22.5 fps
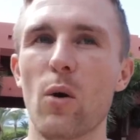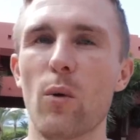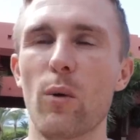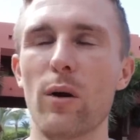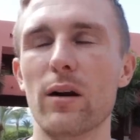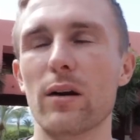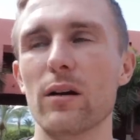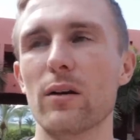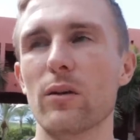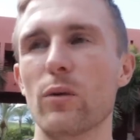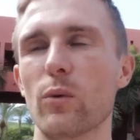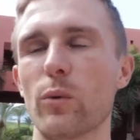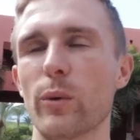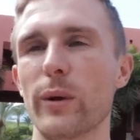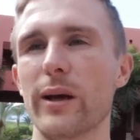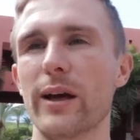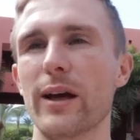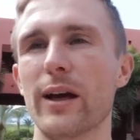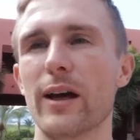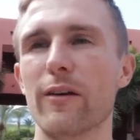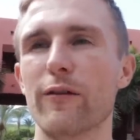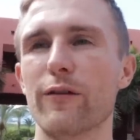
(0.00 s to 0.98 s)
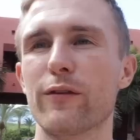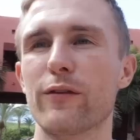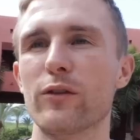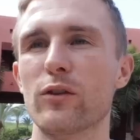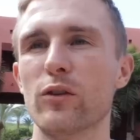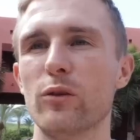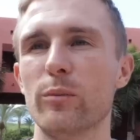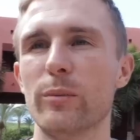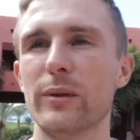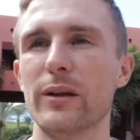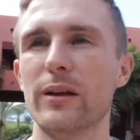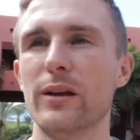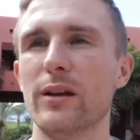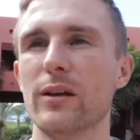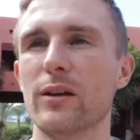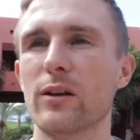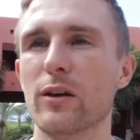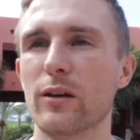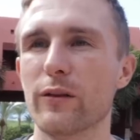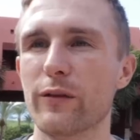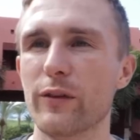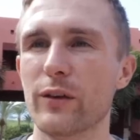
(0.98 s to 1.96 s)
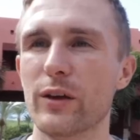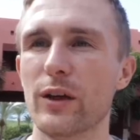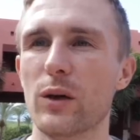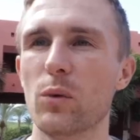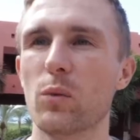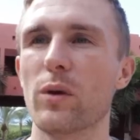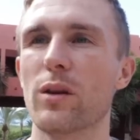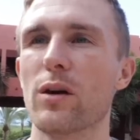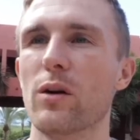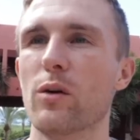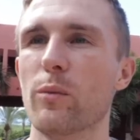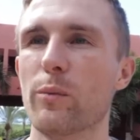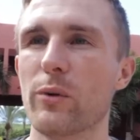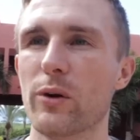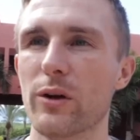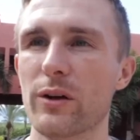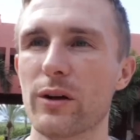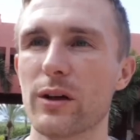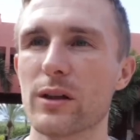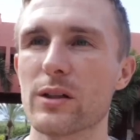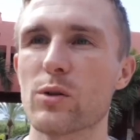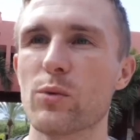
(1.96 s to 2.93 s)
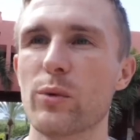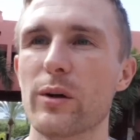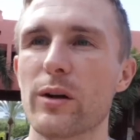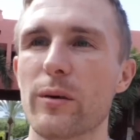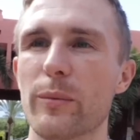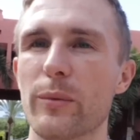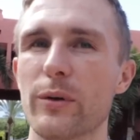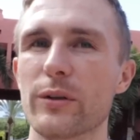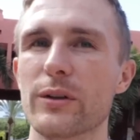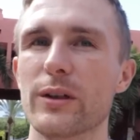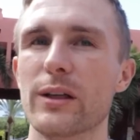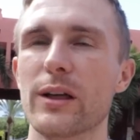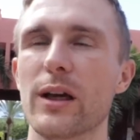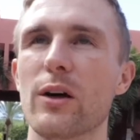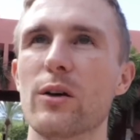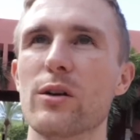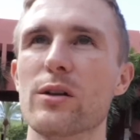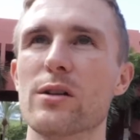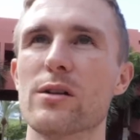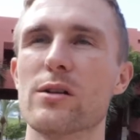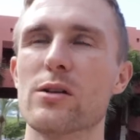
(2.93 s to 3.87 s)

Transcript: Well, we have to be confident with our products we're putting out.